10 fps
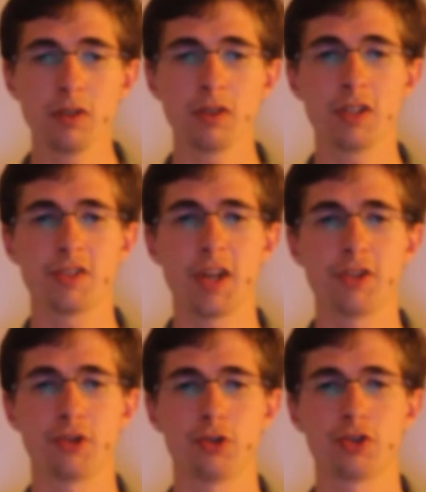these
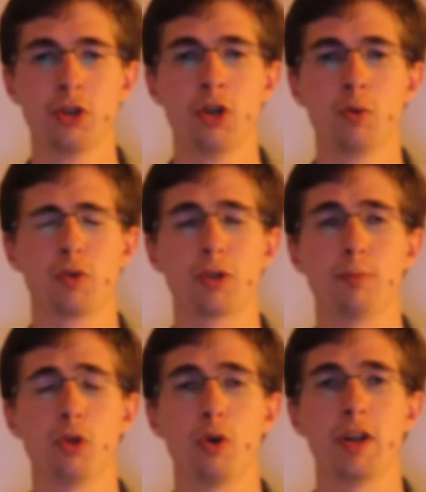sensors were
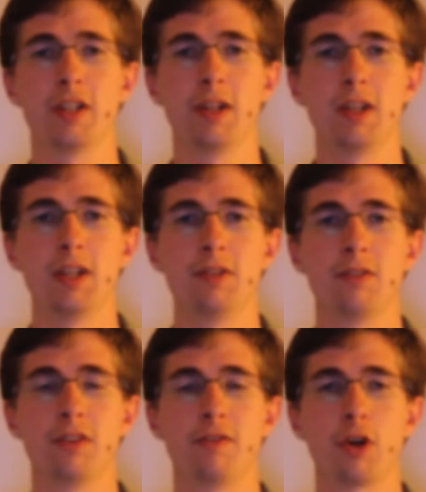deployed in the